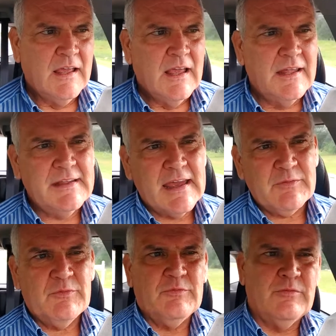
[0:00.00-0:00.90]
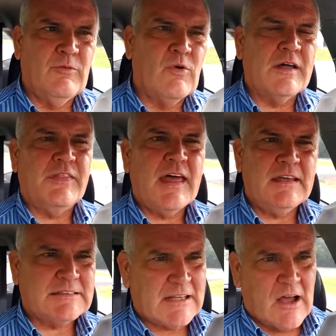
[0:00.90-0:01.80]
And yet, what
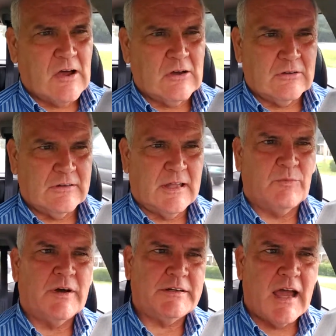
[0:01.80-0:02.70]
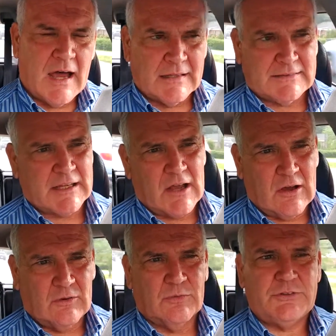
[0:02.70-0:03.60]
they saw and what God
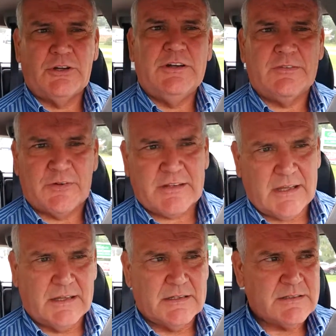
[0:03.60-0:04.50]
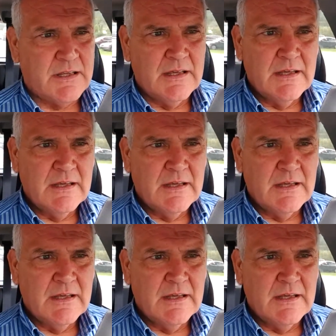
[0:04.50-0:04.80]
saw were two different things.